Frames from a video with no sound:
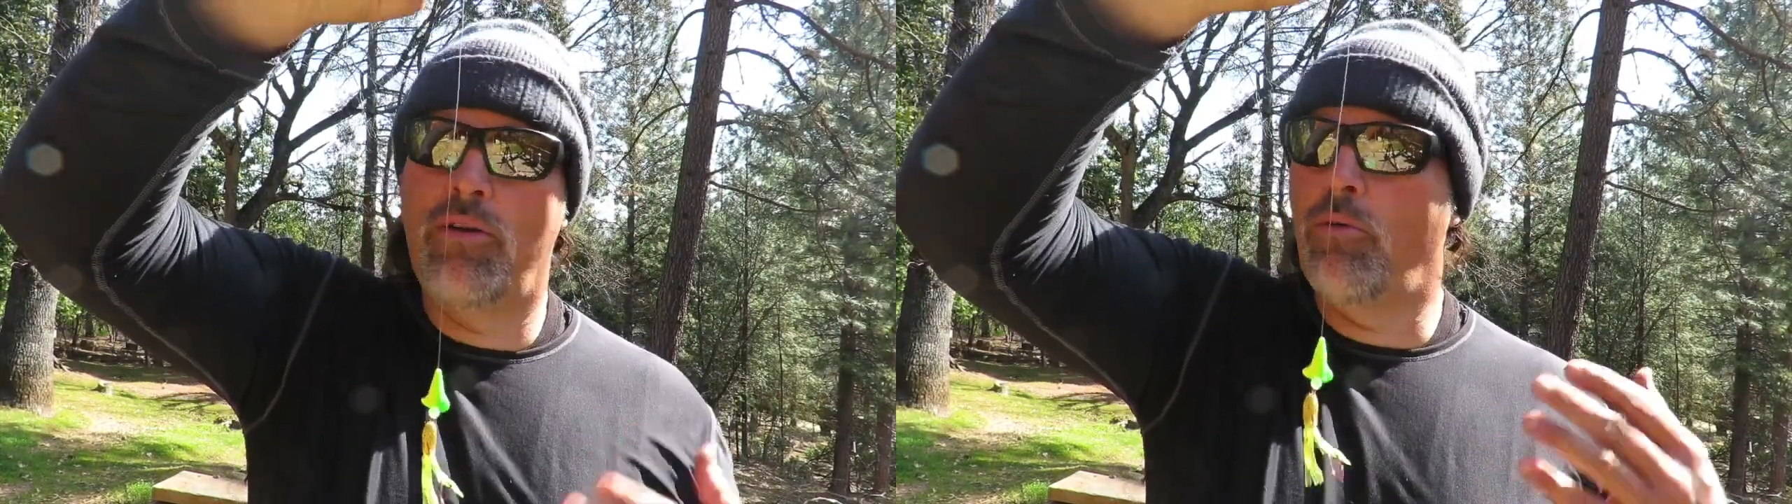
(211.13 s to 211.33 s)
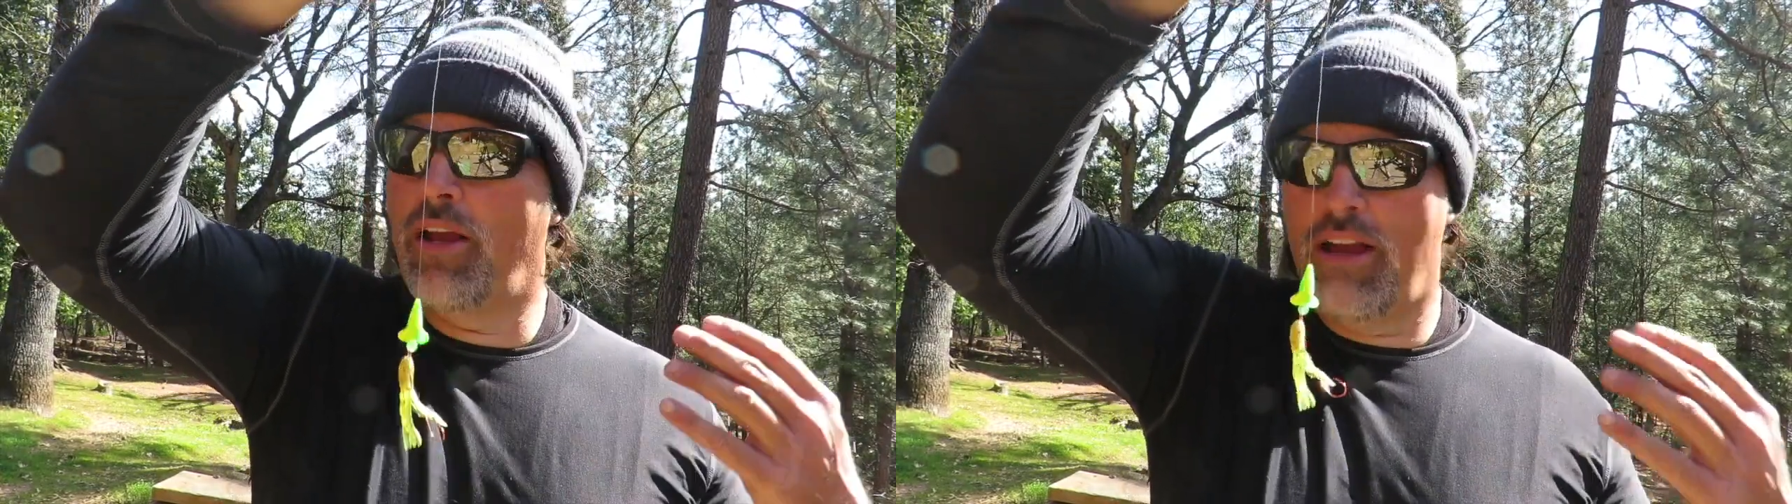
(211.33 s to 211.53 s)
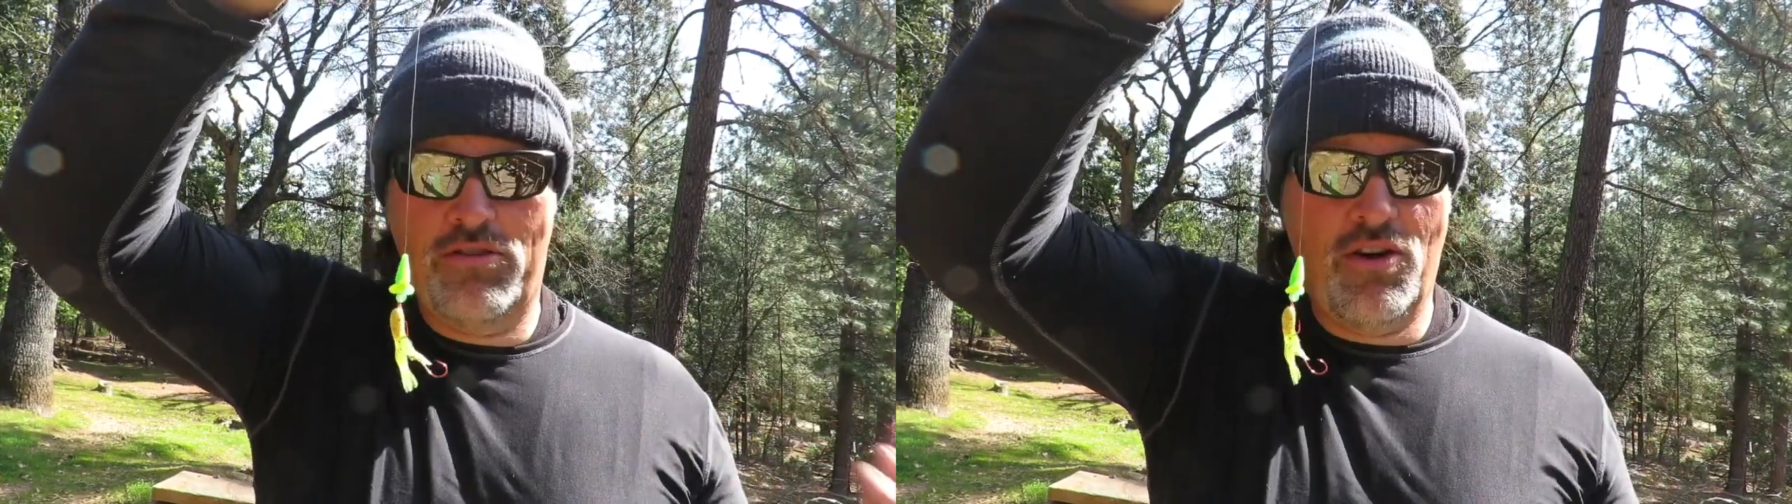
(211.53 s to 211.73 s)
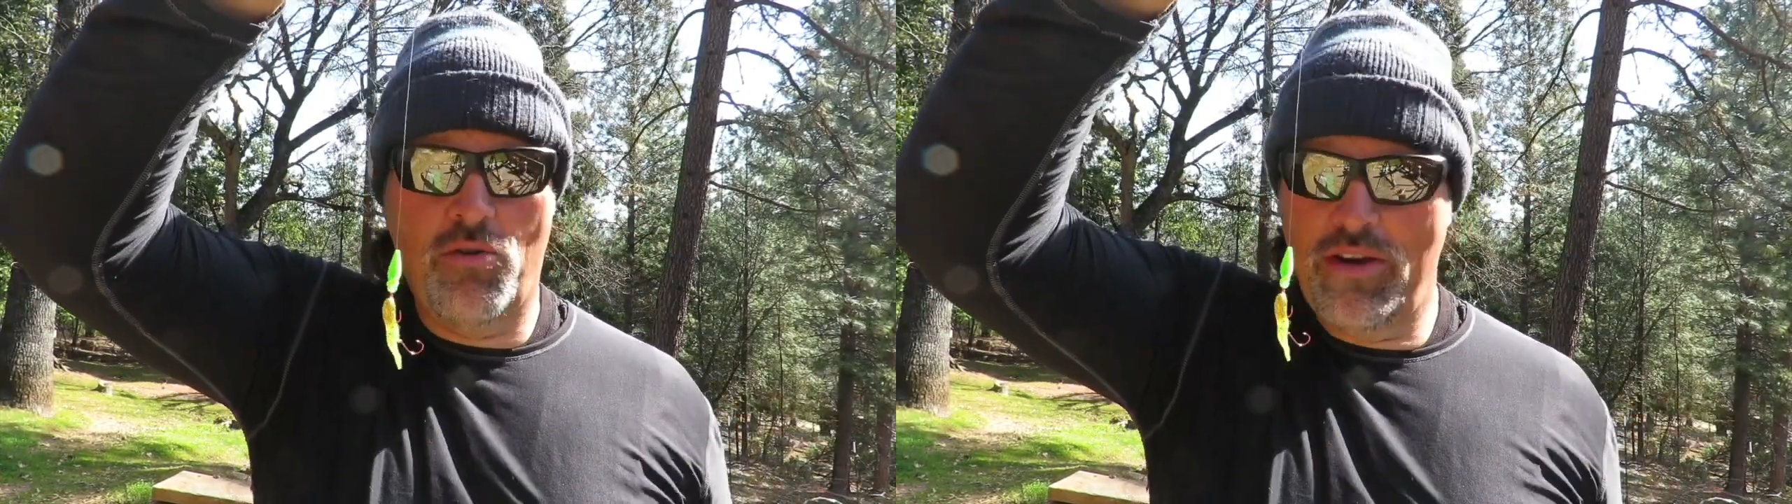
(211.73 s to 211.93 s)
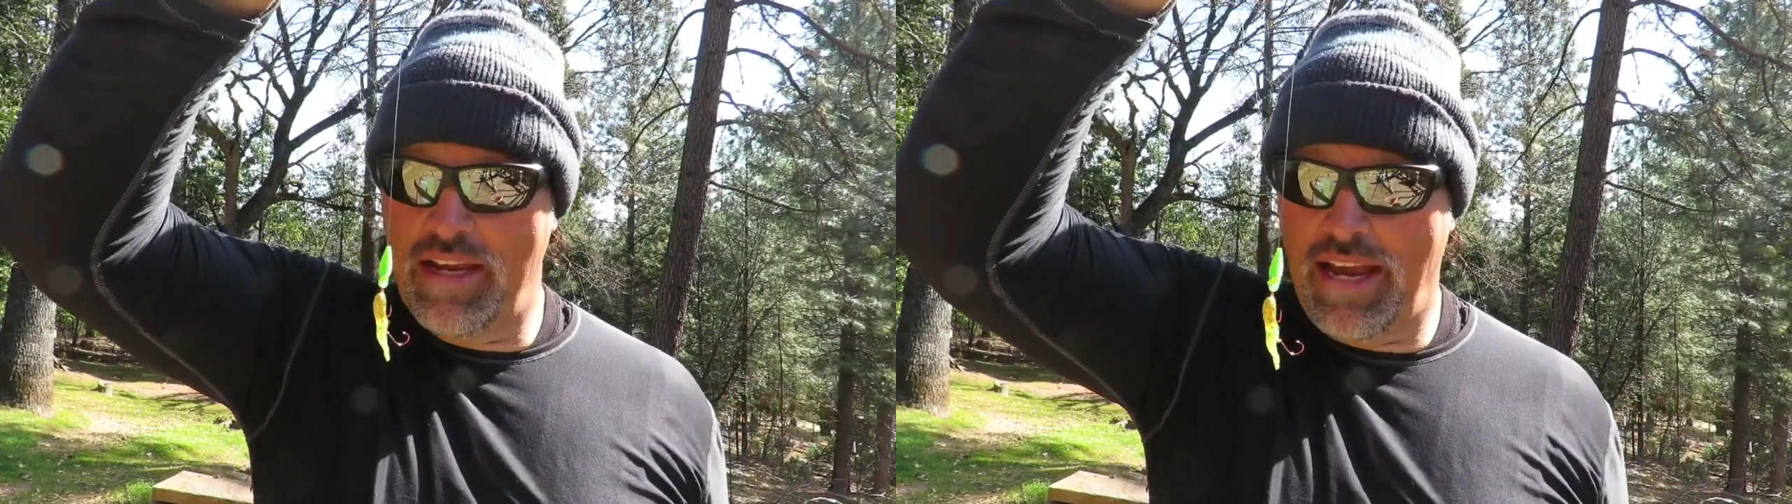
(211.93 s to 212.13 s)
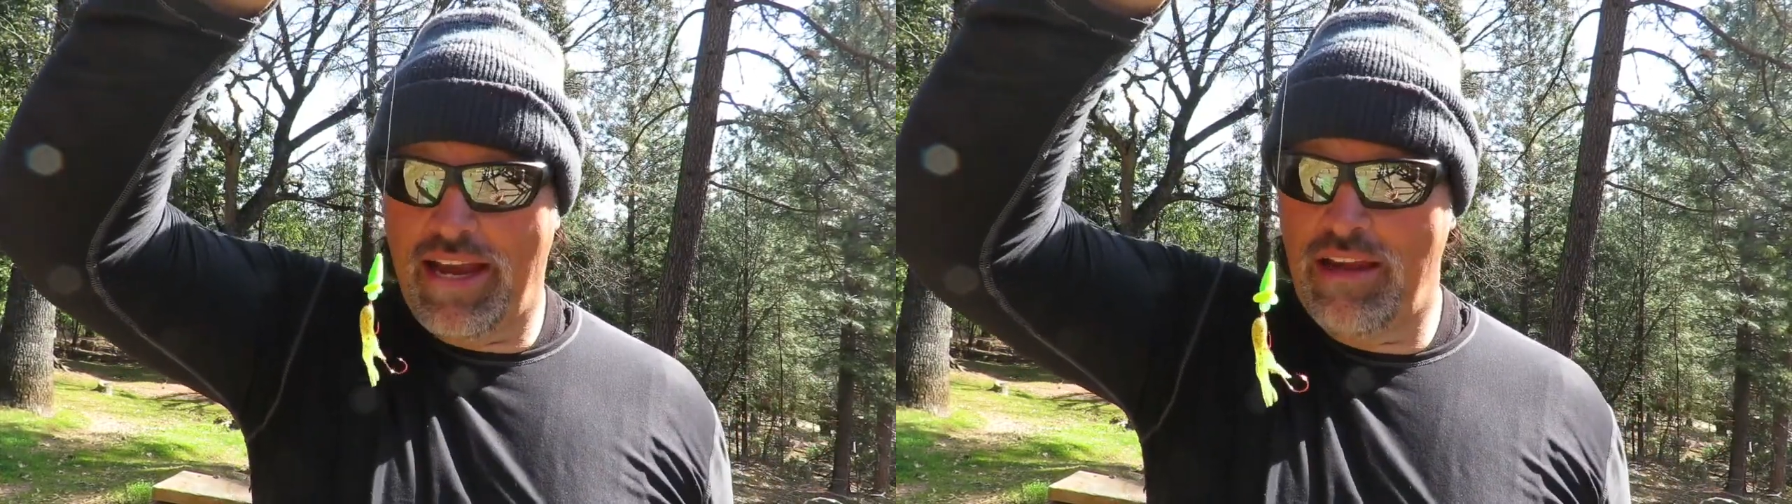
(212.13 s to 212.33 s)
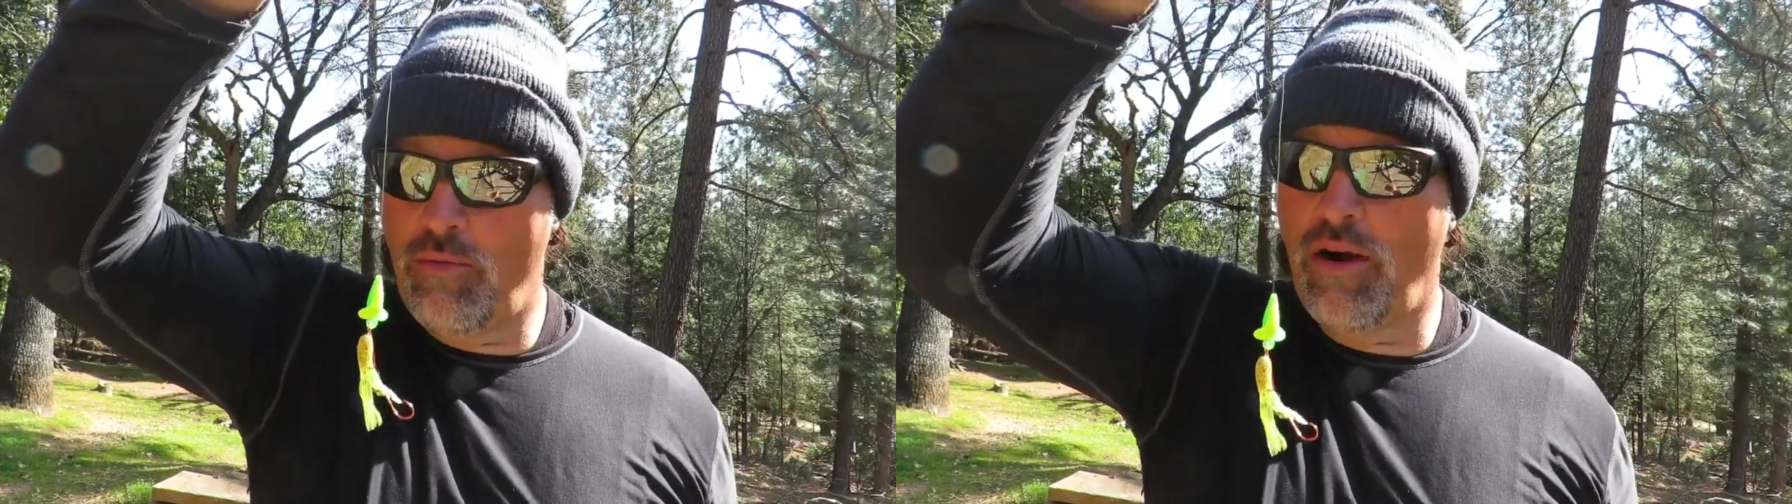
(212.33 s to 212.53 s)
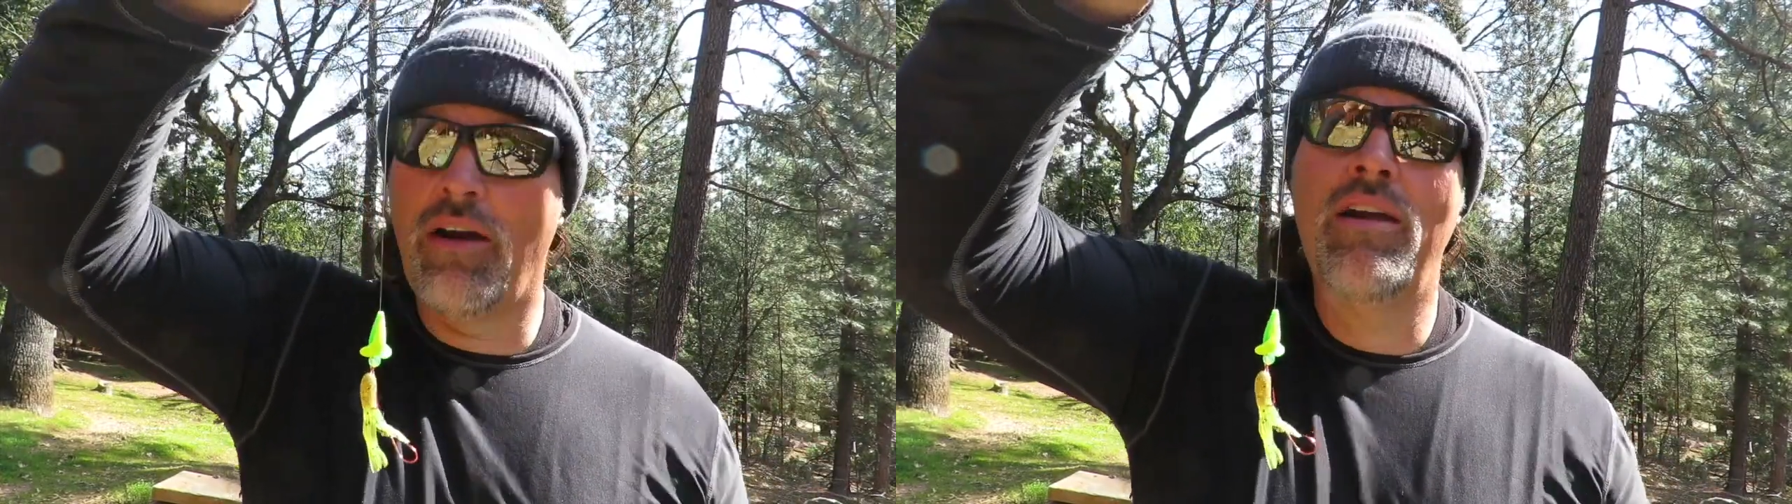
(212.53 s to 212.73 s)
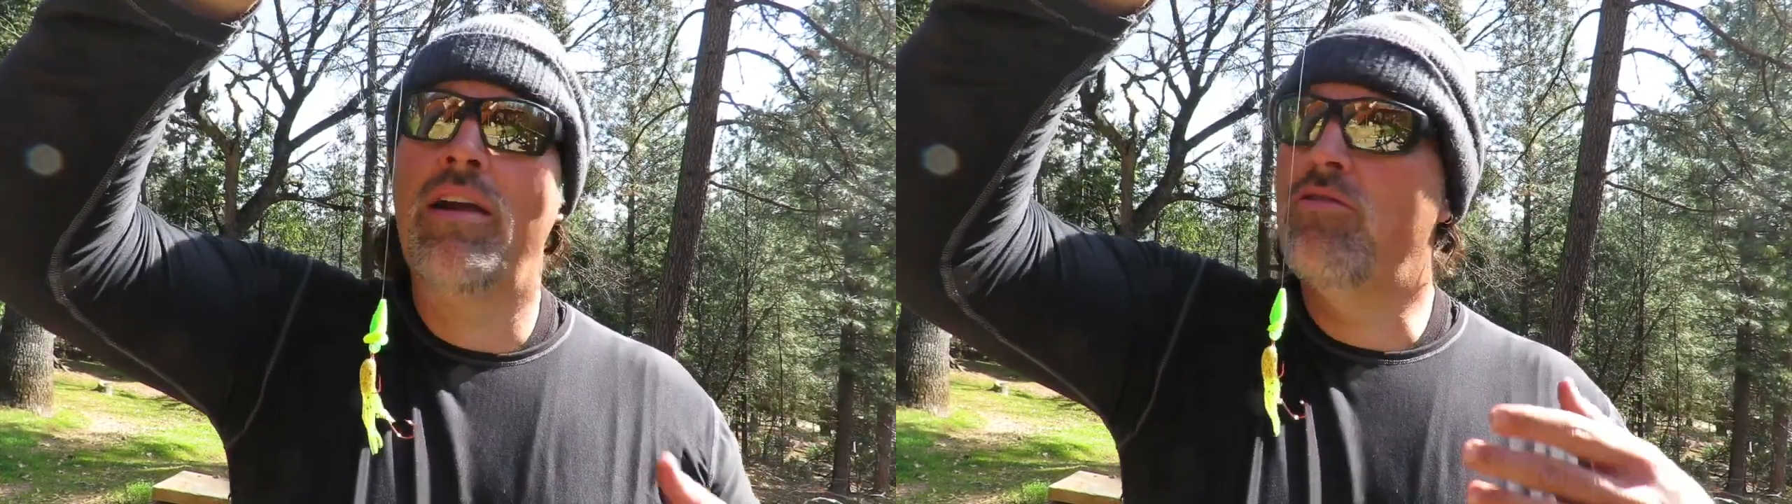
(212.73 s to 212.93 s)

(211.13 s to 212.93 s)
It will catch kokanee anywhere.